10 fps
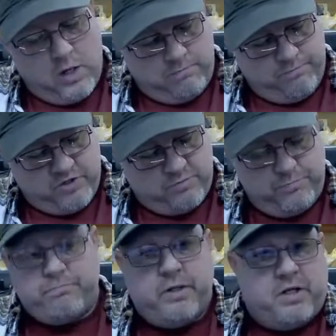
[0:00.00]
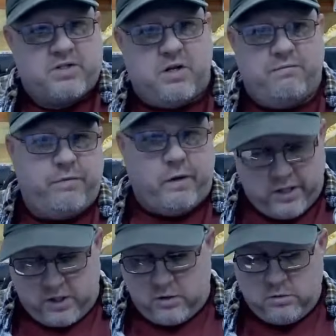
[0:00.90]
just because I feel
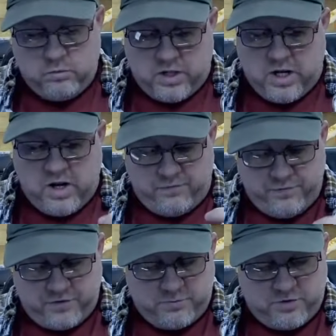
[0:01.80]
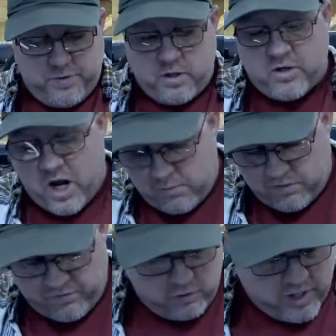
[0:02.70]
like it when I have some spare time,
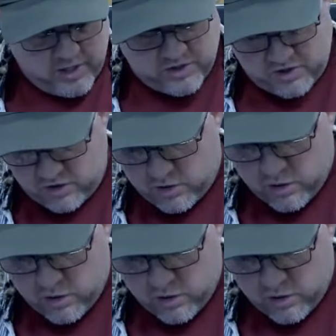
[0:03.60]
if you guys